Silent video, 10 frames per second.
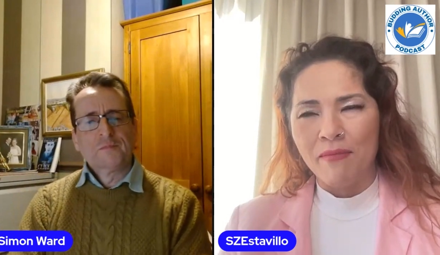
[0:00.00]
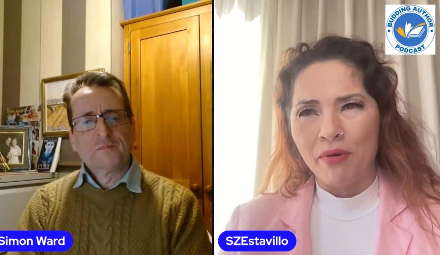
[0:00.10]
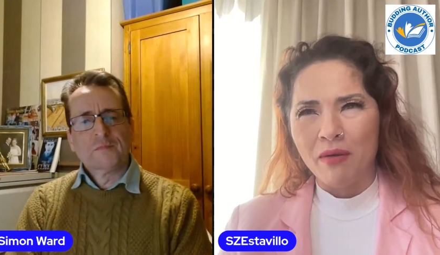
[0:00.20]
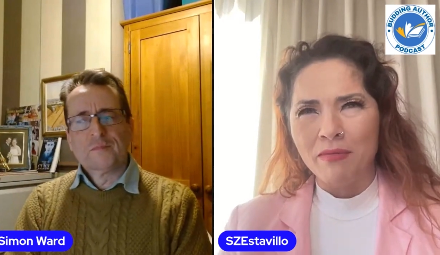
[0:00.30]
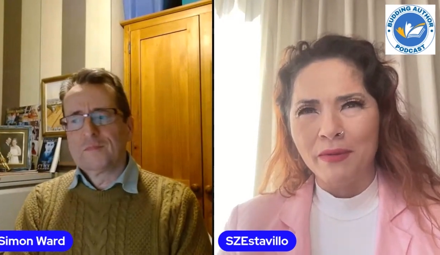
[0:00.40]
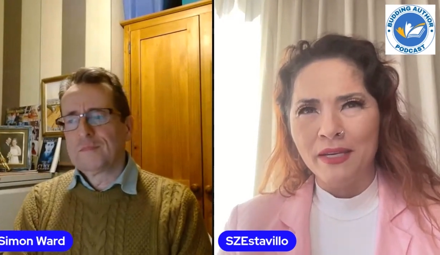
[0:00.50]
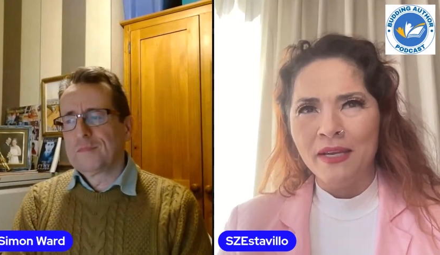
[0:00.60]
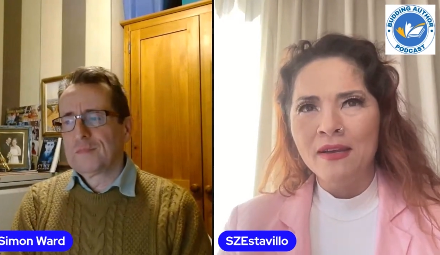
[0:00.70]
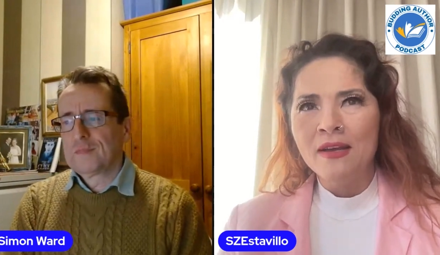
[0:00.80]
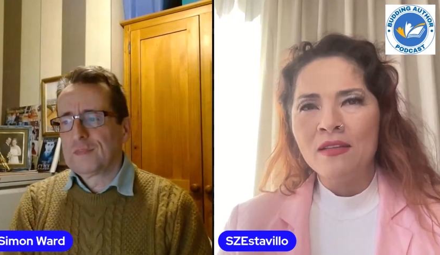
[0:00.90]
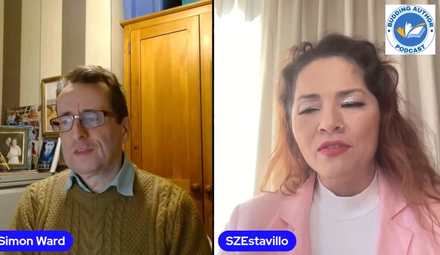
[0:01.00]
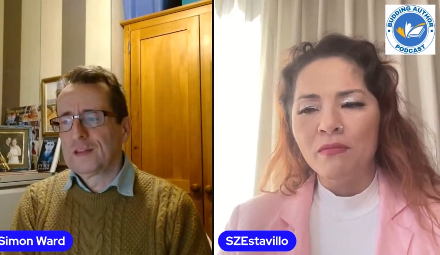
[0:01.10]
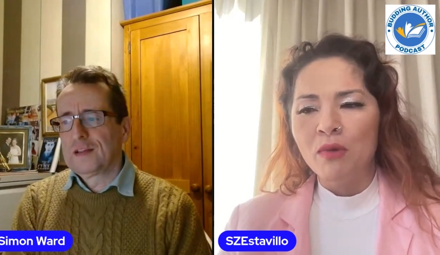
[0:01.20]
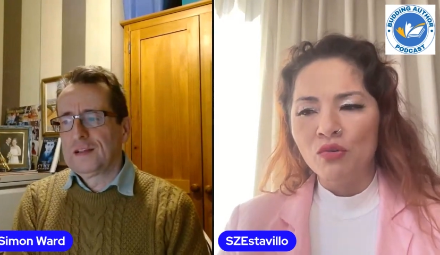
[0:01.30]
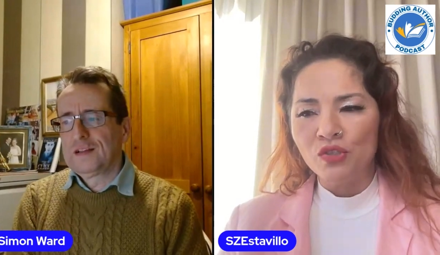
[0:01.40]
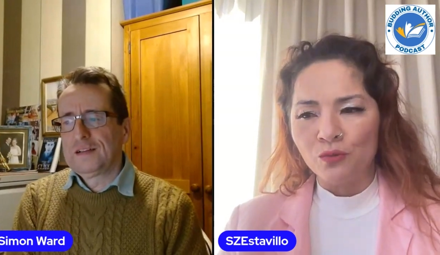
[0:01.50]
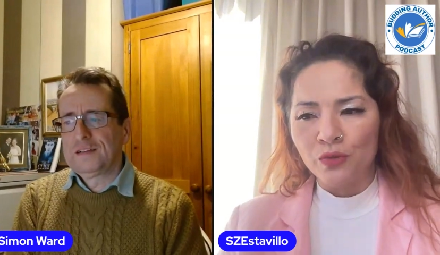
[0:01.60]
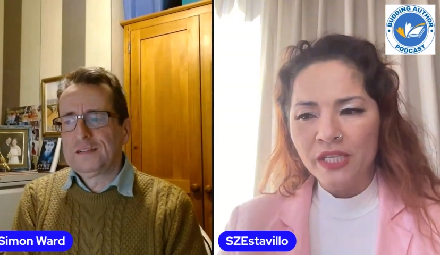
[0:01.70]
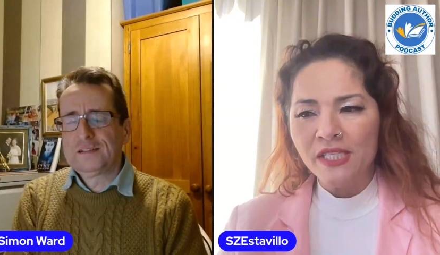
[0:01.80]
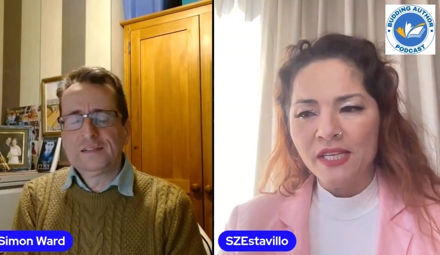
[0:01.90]
Speaker 1: I probably, the most
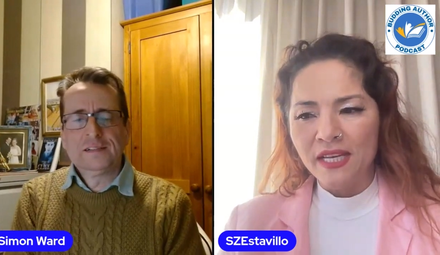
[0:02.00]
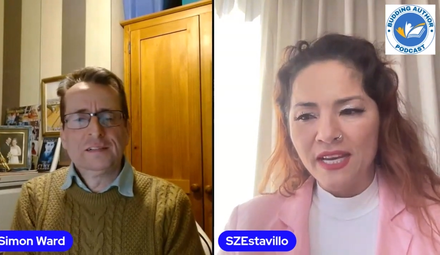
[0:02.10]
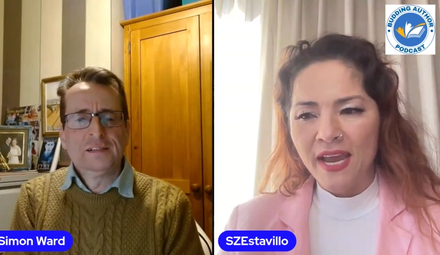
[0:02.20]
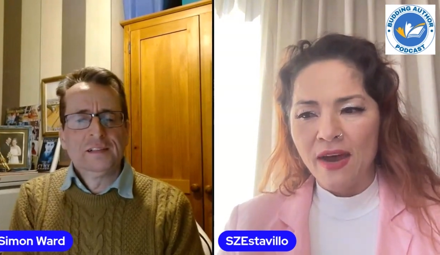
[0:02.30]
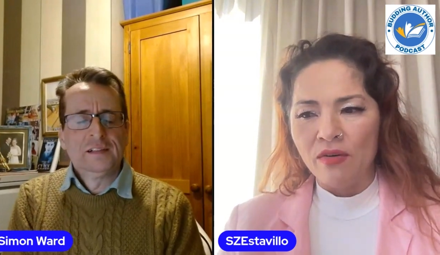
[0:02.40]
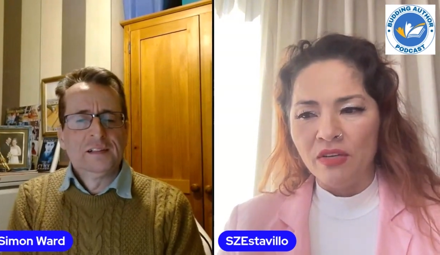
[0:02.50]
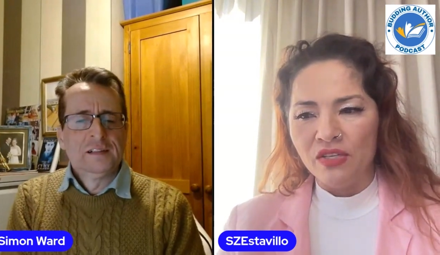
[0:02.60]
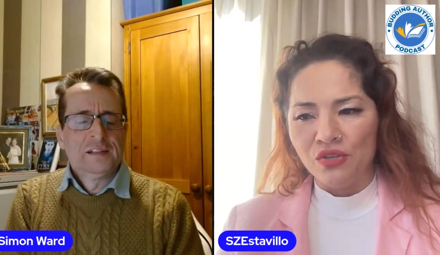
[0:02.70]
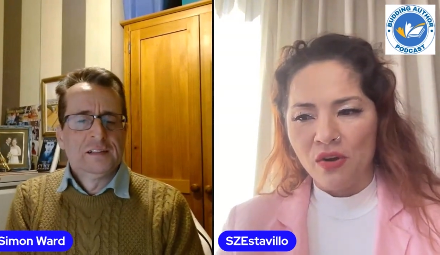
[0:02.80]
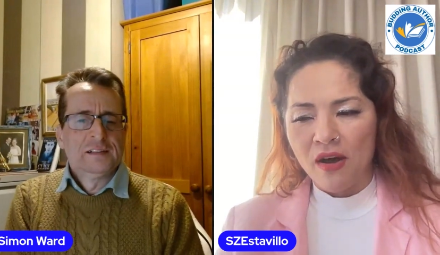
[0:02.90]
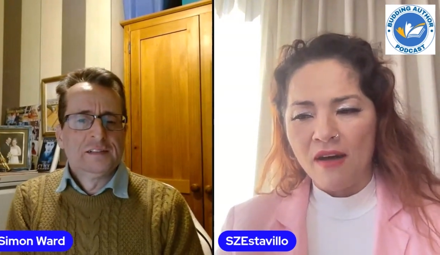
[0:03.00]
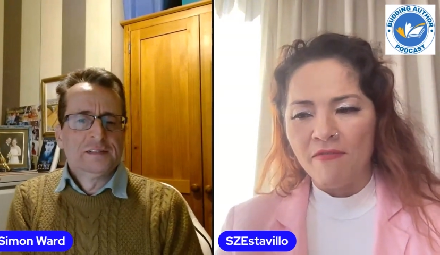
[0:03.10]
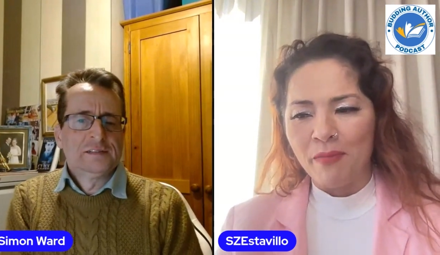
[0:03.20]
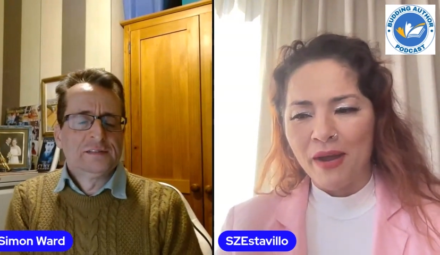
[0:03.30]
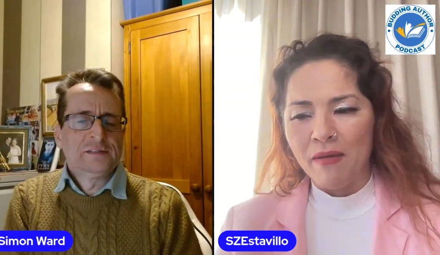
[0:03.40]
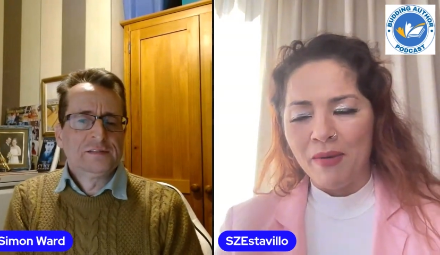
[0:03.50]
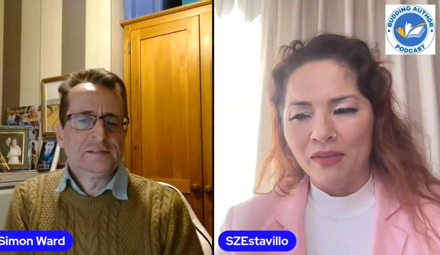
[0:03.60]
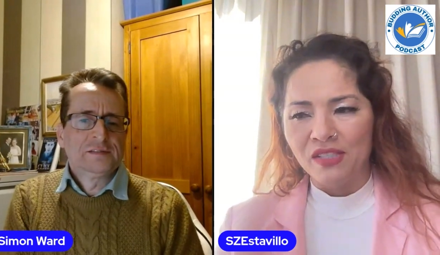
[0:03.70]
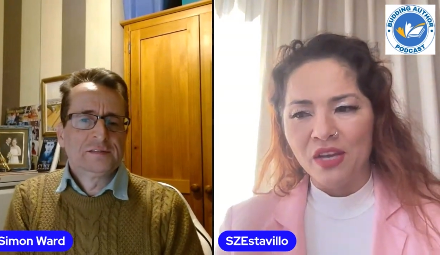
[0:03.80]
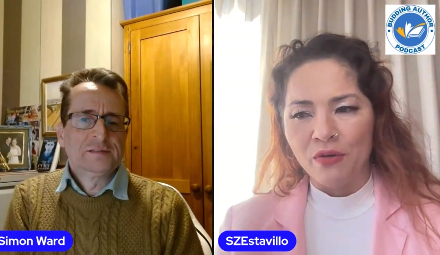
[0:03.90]
recent count is off by
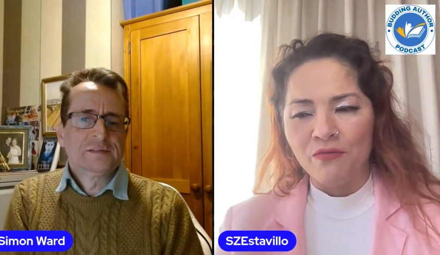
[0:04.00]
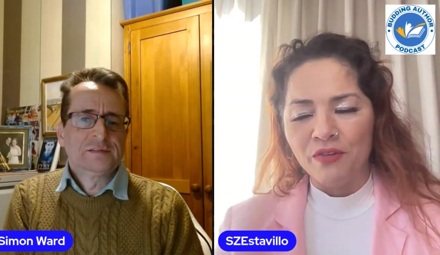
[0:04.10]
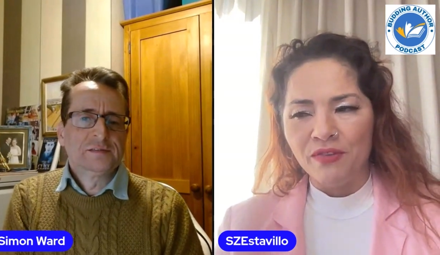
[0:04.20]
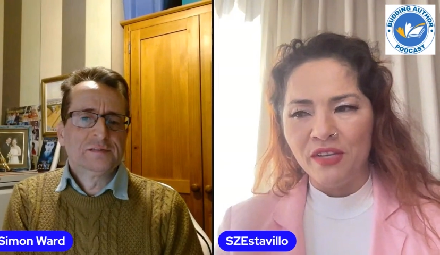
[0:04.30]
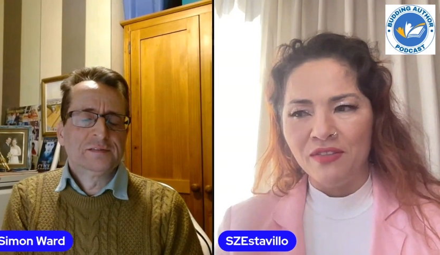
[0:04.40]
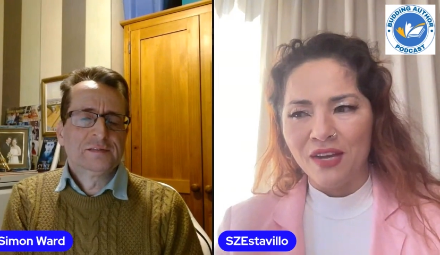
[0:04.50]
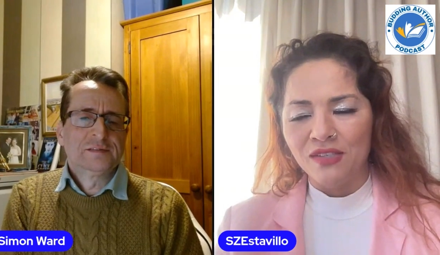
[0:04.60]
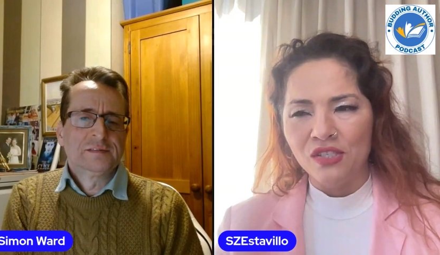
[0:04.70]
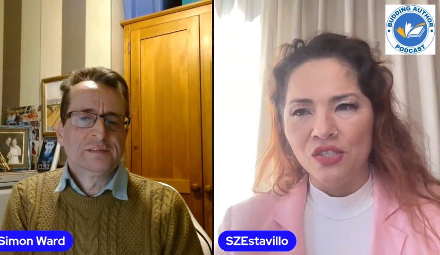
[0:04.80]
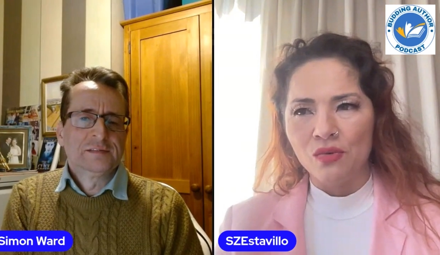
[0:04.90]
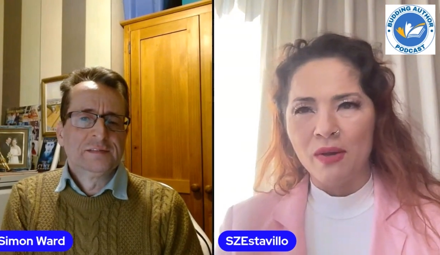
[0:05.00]
about 10 or 15,000.